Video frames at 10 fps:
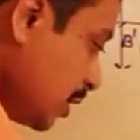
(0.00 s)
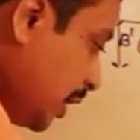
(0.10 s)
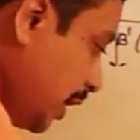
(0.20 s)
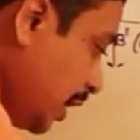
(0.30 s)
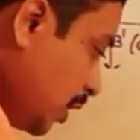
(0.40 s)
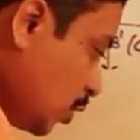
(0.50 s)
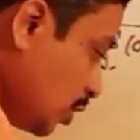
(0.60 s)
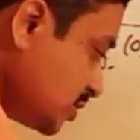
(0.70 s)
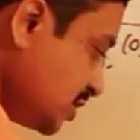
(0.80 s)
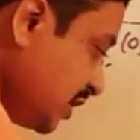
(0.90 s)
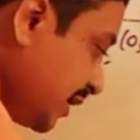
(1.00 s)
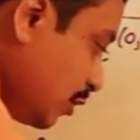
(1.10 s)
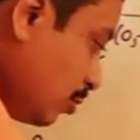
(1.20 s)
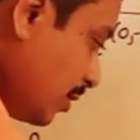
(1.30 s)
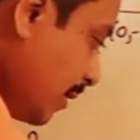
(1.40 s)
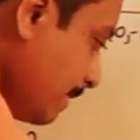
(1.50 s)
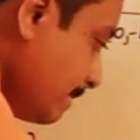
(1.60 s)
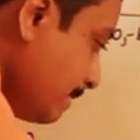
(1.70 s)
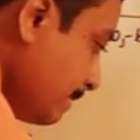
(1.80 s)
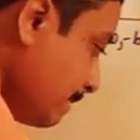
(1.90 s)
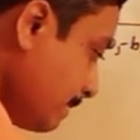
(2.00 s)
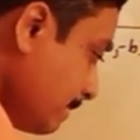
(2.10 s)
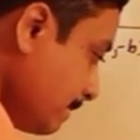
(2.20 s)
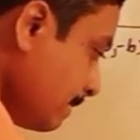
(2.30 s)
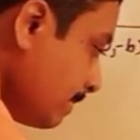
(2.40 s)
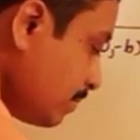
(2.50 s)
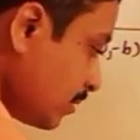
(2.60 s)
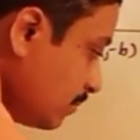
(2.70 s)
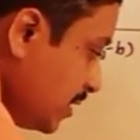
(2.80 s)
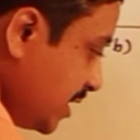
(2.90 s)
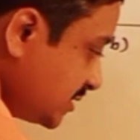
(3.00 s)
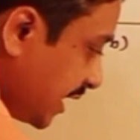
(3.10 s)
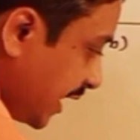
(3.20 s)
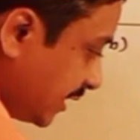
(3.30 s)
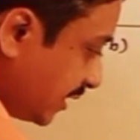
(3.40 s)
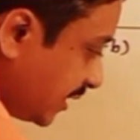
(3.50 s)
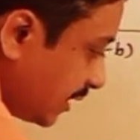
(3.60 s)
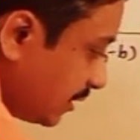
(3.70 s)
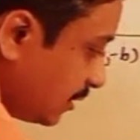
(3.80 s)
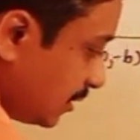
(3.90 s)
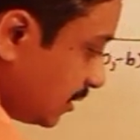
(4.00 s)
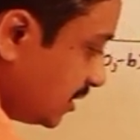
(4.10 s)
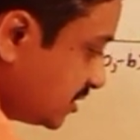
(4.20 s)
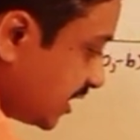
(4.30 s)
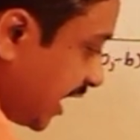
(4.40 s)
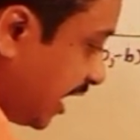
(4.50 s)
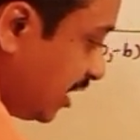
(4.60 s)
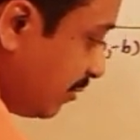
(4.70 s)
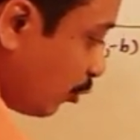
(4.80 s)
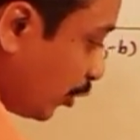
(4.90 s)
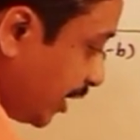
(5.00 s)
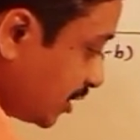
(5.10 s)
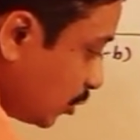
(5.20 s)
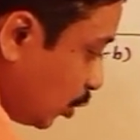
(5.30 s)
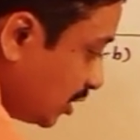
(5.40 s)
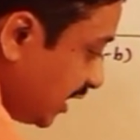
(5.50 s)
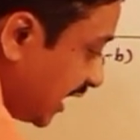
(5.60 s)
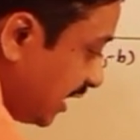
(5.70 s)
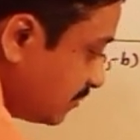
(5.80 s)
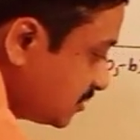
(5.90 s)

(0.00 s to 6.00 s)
a cos theta comma b sin theta. This is the any point on the ellipse